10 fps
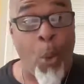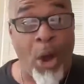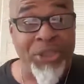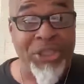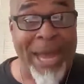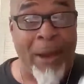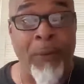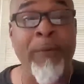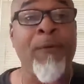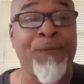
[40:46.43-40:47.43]
wash it
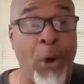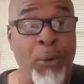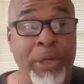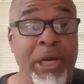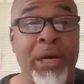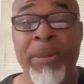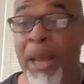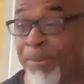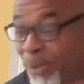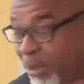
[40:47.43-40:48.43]
out, fold it up,
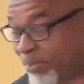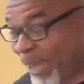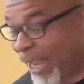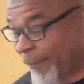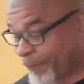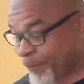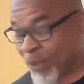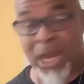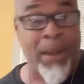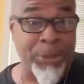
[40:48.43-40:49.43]
and put it back.
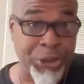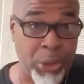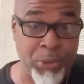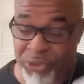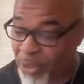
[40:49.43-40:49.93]
And I'm going to show you